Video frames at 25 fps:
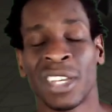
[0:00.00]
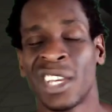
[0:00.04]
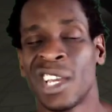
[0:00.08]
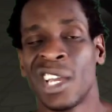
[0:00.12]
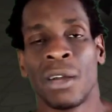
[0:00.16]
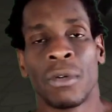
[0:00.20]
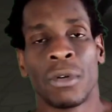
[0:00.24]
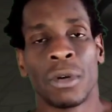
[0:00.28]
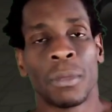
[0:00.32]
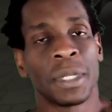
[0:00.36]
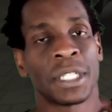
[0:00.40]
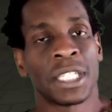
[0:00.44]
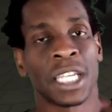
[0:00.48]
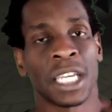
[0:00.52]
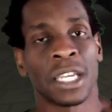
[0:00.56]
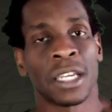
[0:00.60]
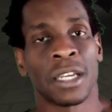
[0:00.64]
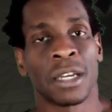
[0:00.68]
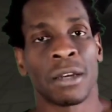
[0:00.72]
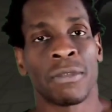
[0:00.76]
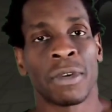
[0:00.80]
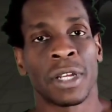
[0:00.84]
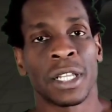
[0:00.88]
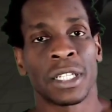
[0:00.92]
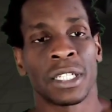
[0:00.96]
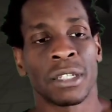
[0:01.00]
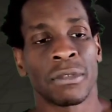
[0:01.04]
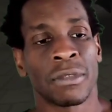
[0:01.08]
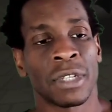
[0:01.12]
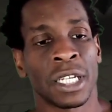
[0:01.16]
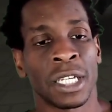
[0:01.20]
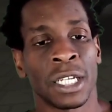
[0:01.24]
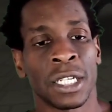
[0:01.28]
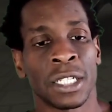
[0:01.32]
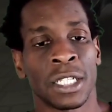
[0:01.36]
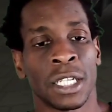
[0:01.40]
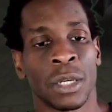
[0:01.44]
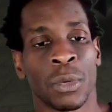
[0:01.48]
will be taken care of relatively
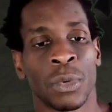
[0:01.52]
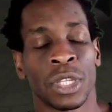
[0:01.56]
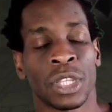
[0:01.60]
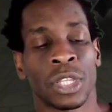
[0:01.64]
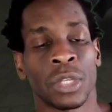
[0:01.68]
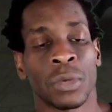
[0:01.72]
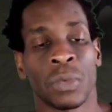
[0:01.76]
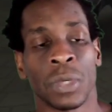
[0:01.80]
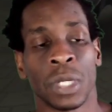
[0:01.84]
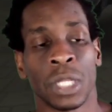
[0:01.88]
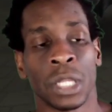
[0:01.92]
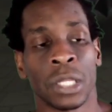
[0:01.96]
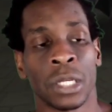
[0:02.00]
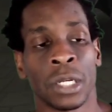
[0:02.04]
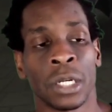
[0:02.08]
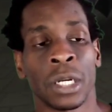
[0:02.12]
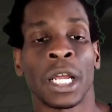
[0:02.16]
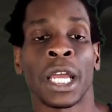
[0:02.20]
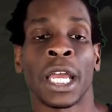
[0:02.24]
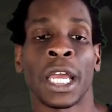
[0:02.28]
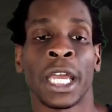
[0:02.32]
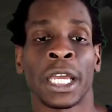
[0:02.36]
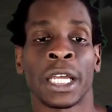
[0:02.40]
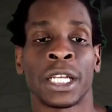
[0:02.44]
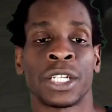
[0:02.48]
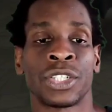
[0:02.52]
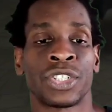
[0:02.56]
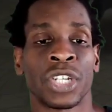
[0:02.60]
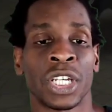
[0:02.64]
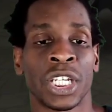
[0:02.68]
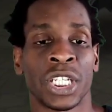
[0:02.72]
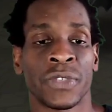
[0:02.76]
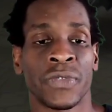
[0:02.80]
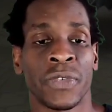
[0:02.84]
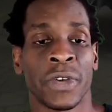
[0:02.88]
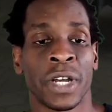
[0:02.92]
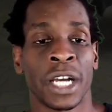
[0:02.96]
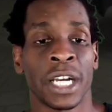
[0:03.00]
easy with the Riddler and Jace
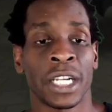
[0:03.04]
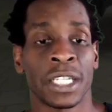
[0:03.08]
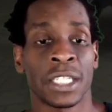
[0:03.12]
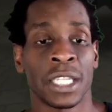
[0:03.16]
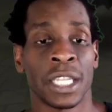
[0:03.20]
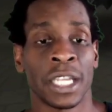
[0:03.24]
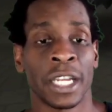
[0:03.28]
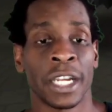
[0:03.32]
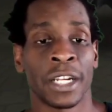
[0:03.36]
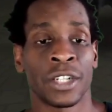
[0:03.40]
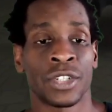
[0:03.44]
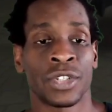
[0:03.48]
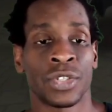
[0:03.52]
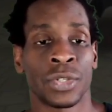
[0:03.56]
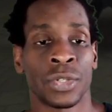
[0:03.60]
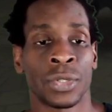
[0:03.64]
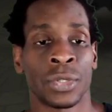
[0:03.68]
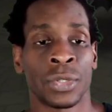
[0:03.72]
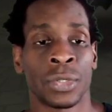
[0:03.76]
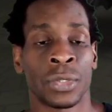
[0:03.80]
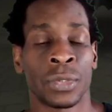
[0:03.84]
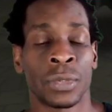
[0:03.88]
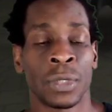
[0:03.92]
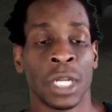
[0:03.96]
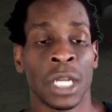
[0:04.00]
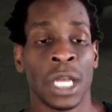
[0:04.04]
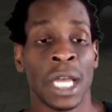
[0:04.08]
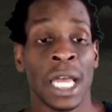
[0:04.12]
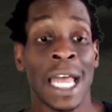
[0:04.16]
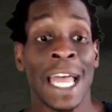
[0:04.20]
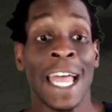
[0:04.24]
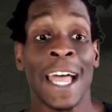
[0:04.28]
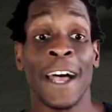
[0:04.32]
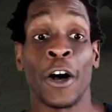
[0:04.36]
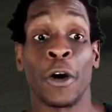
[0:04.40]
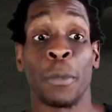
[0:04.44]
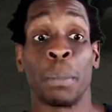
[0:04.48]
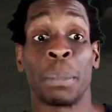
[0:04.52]
Fox there to
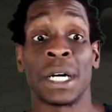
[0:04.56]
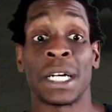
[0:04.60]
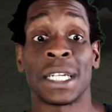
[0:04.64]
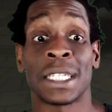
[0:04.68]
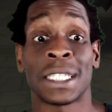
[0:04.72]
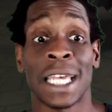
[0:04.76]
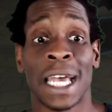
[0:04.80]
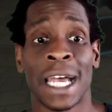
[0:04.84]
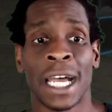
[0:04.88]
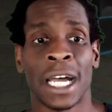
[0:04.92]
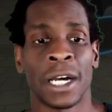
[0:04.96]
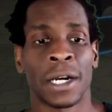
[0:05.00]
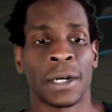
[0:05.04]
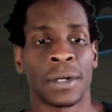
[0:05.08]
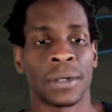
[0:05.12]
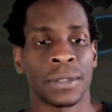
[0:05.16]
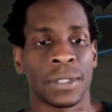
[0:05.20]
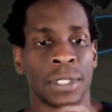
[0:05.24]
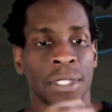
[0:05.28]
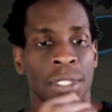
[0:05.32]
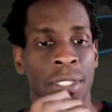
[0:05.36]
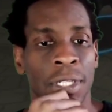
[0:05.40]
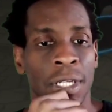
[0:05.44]
help us out.